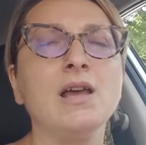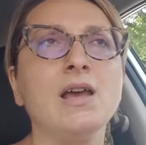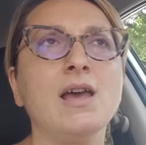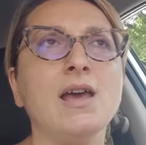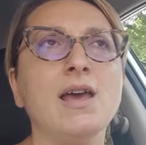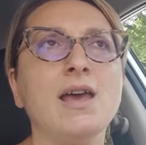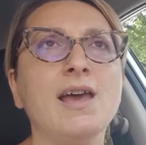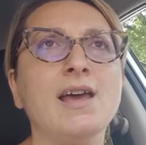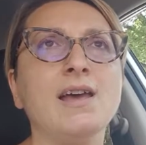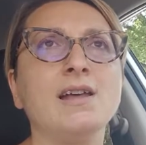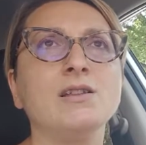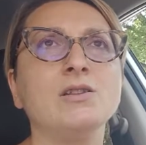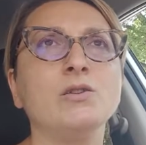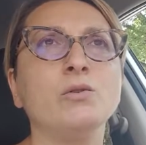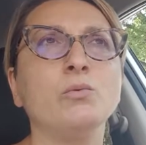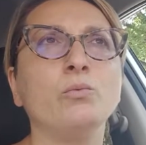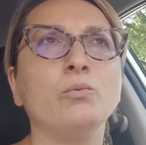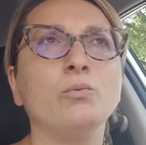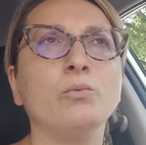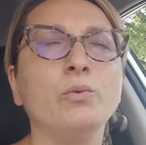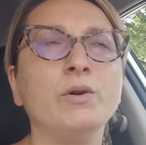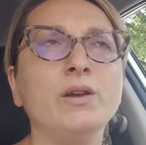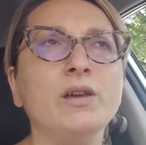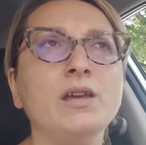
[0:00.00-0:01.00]
And
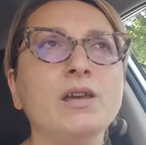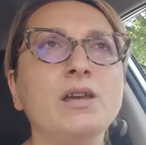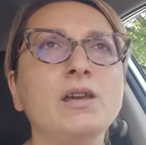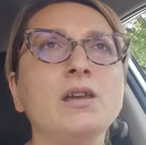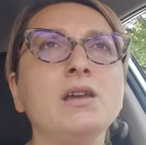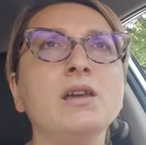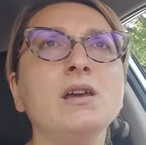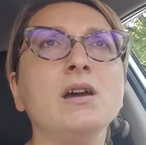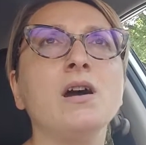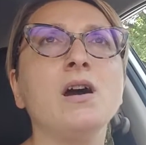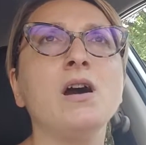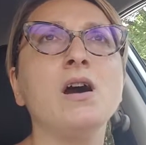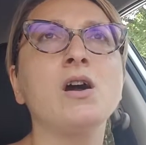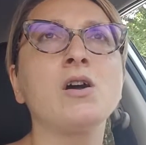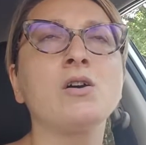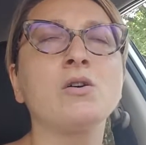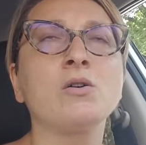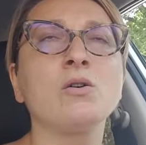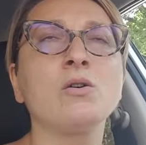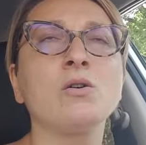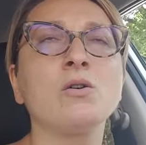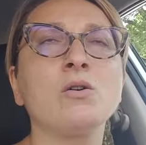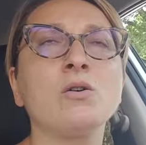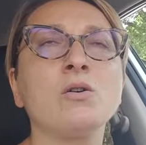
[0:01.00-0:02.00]
we are
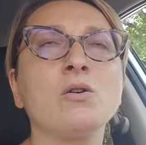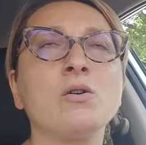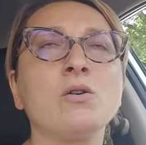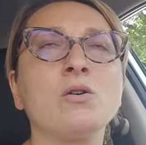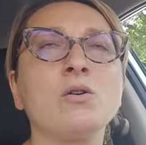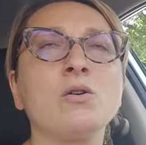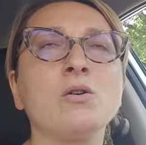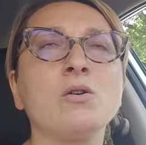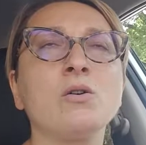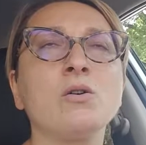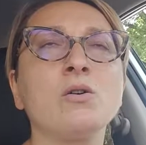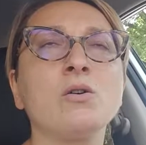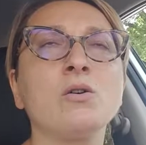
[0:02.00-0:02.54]
all